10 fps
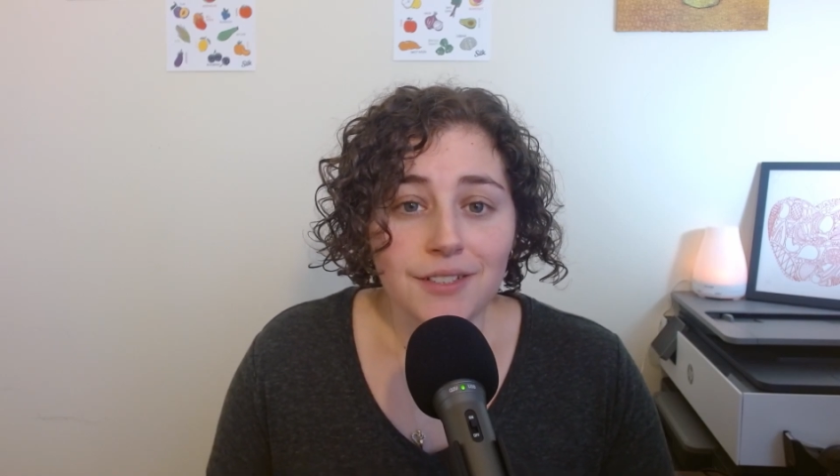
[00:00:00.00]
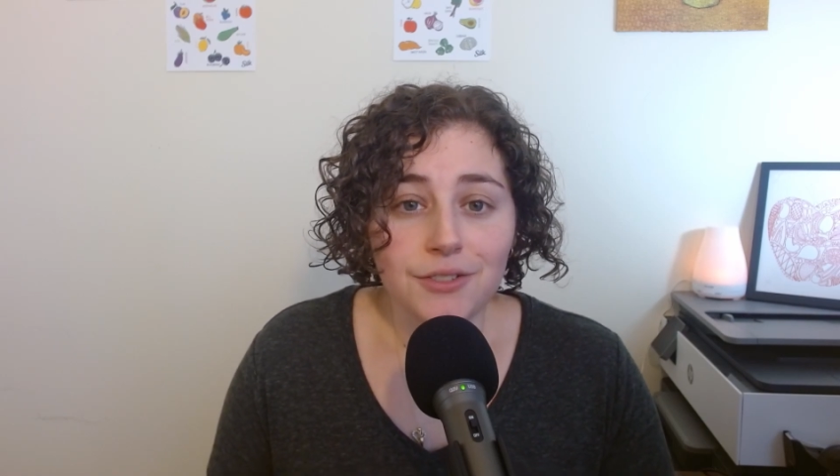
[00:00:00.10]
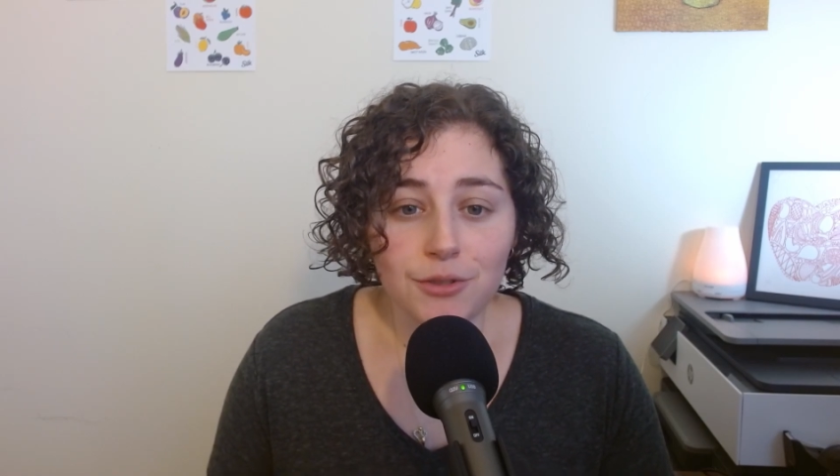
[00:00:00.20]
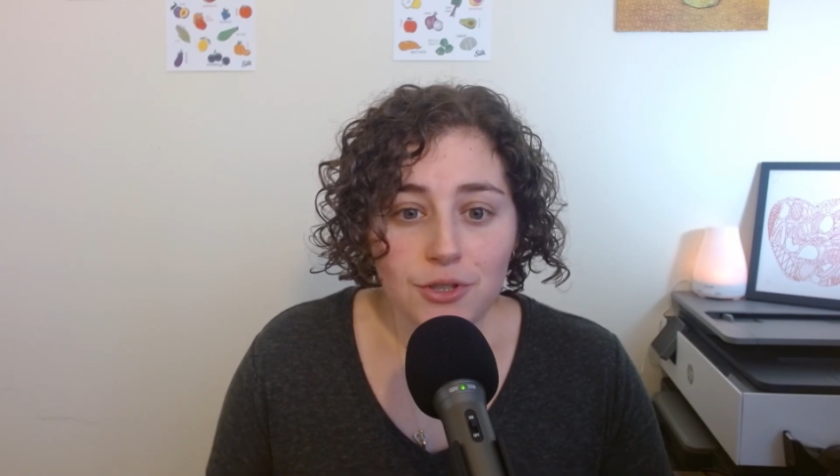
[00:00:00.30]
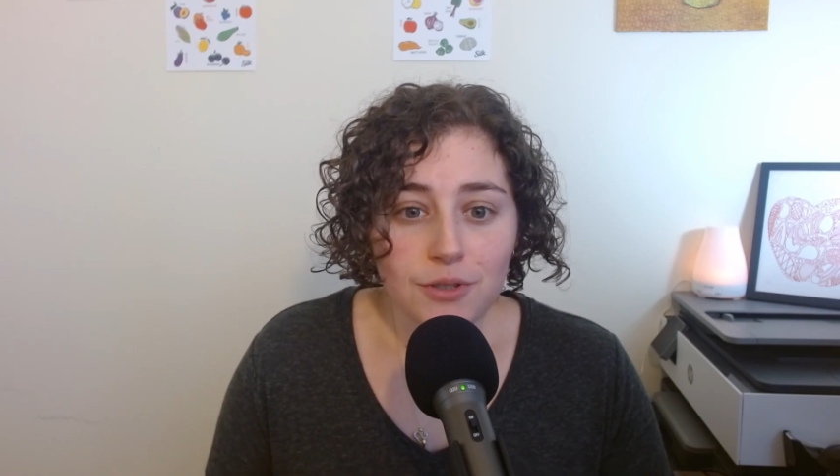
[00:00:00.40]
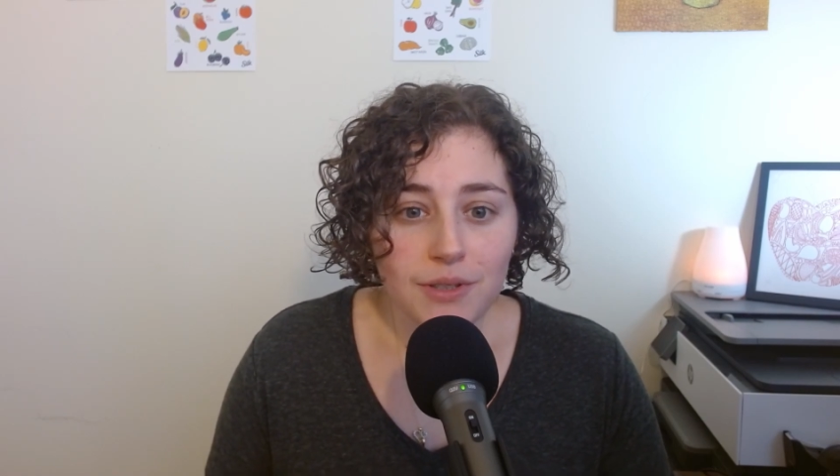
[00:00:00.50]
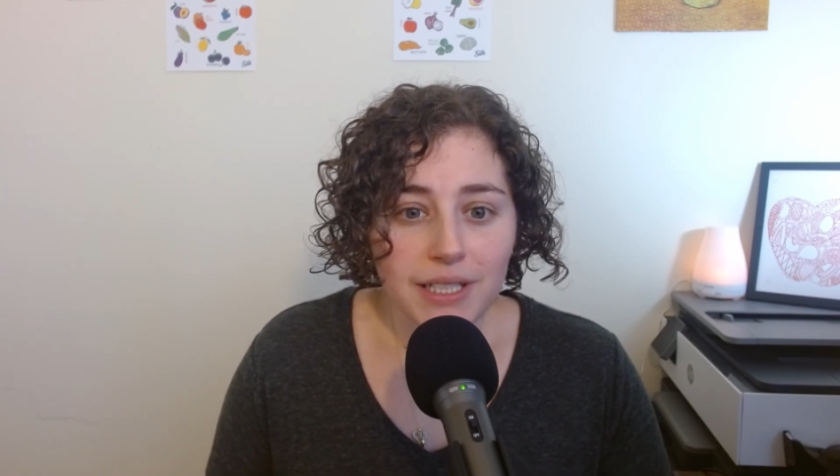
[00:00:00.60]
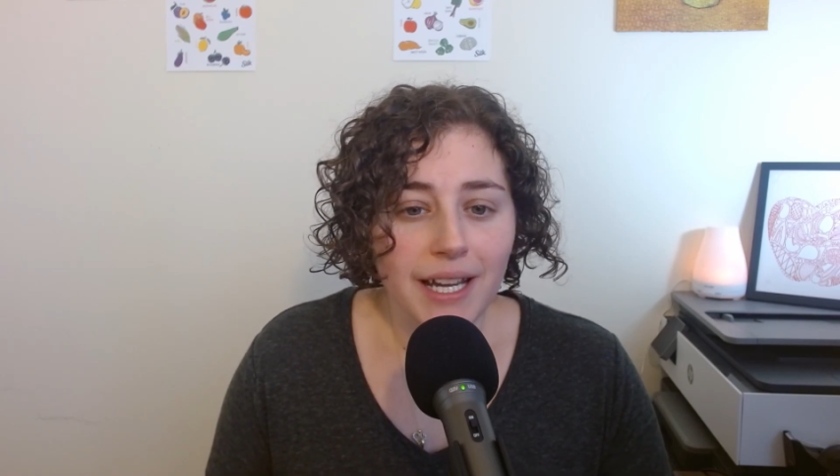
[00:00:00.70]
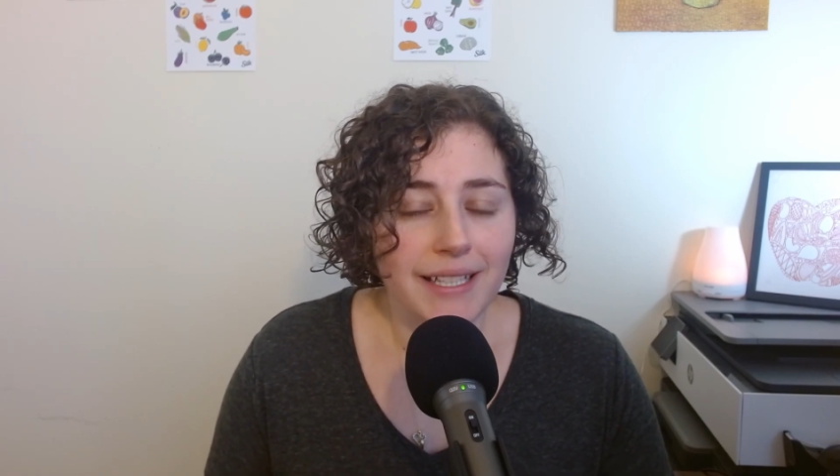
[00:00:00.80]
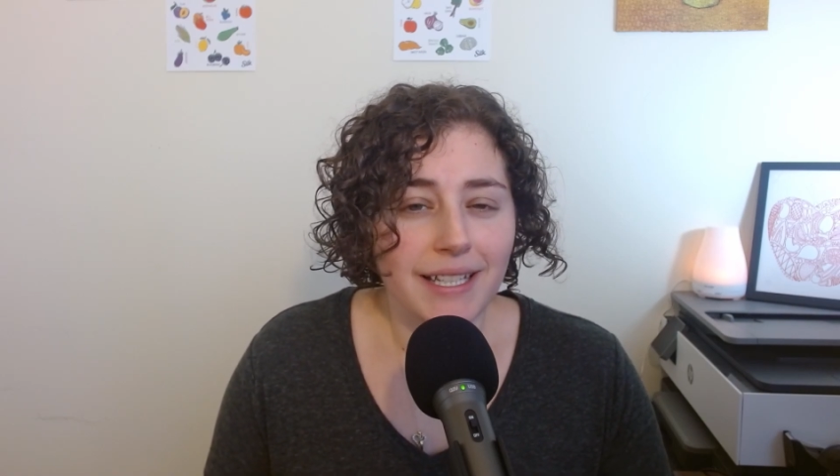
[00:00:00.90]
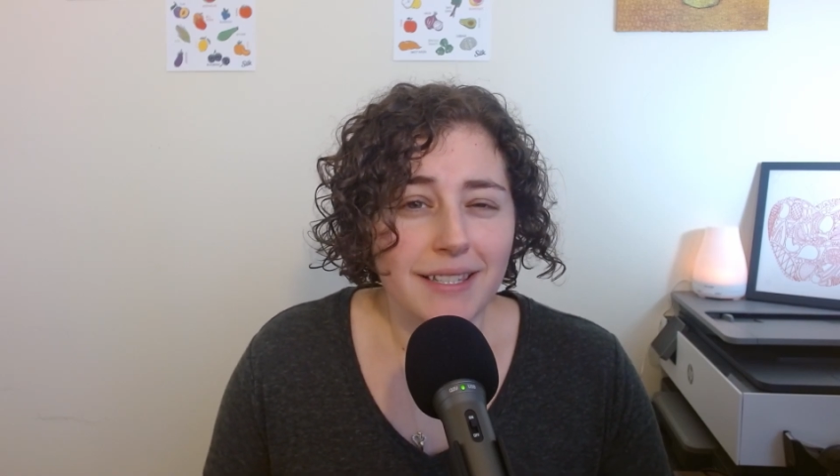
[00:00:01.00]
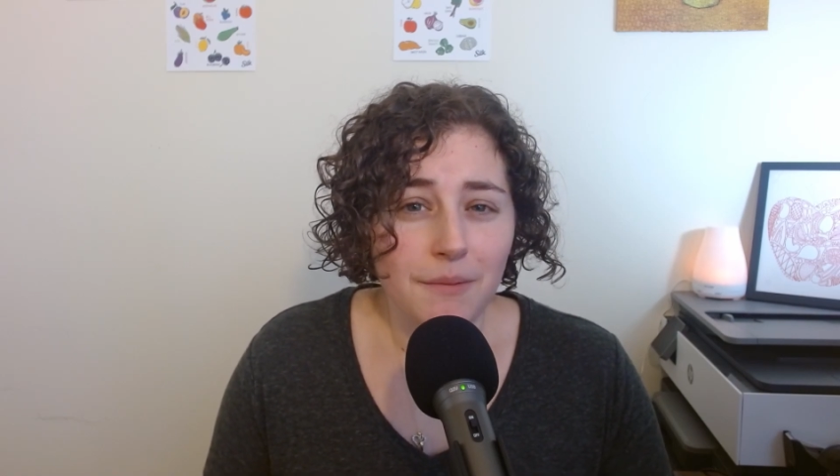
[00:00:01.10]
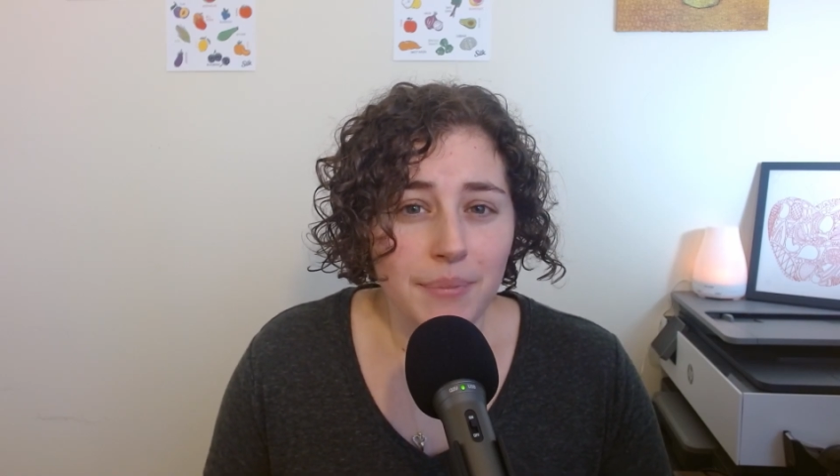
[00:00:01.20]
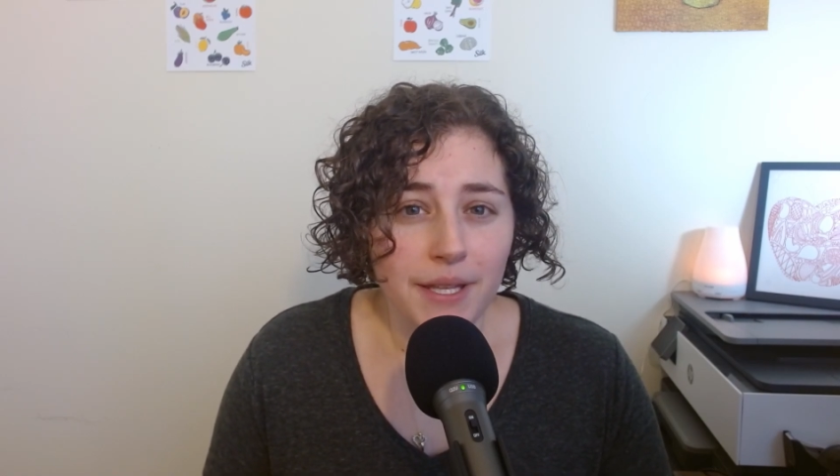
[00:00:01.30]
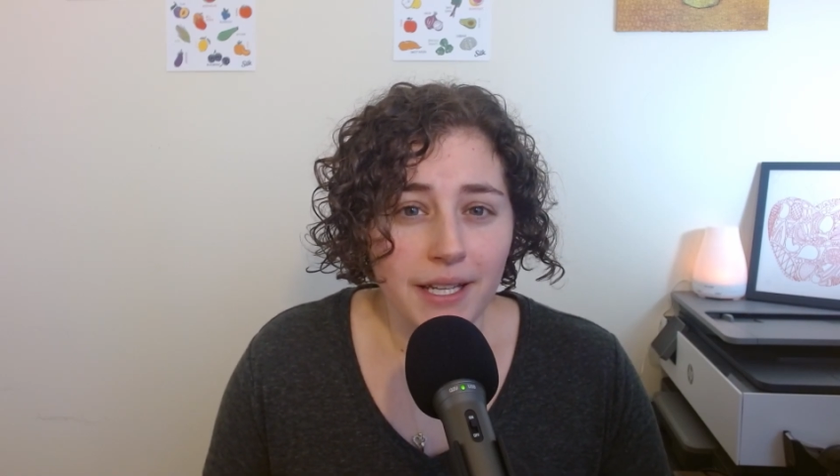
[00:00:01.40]
Usually I get
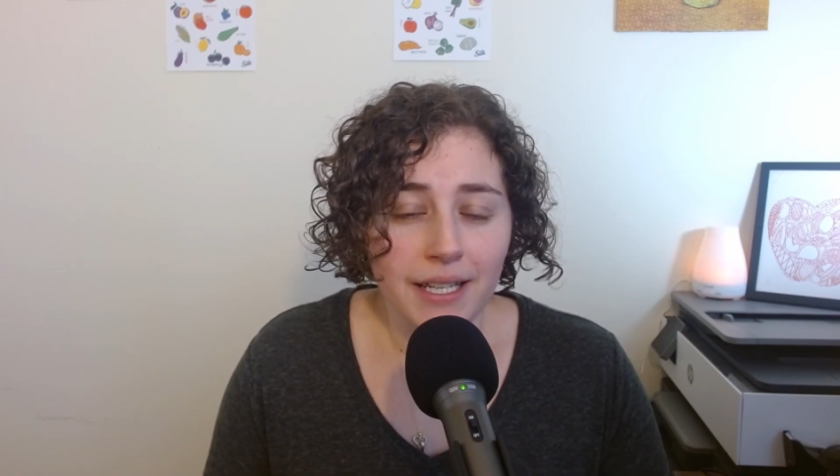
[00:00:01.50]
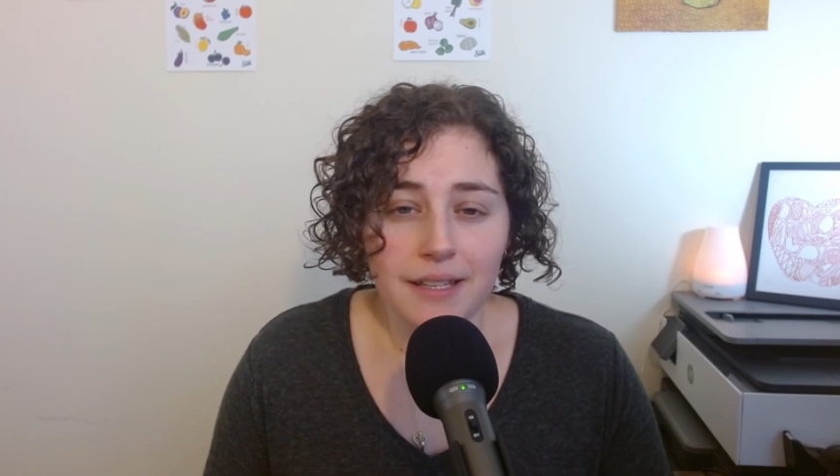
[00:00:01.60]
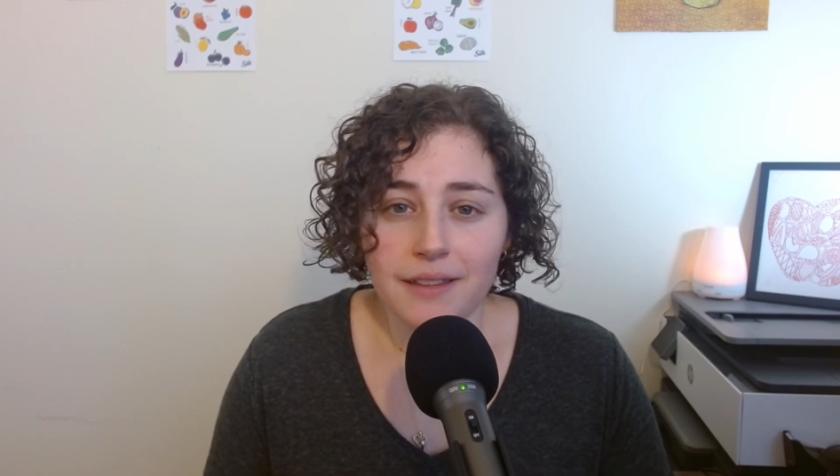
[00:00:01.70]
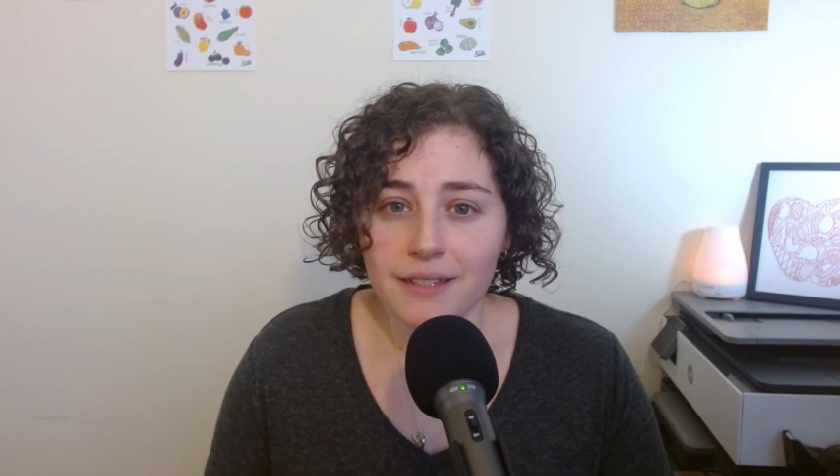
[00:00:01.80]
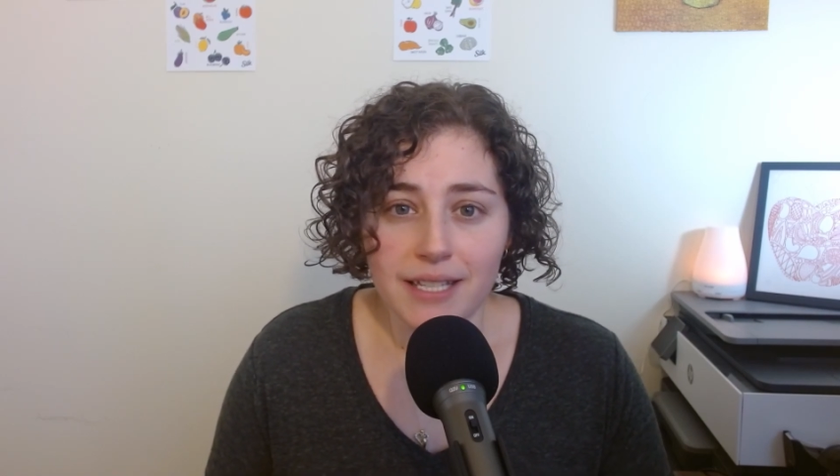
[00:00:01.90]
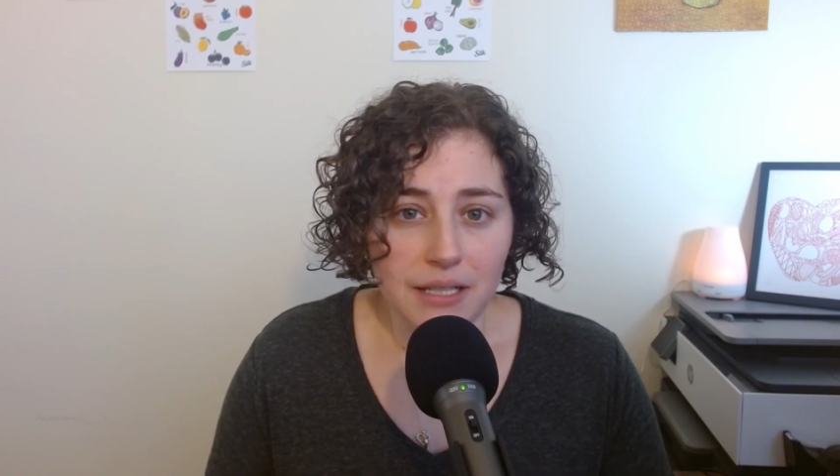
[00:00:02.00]
something the same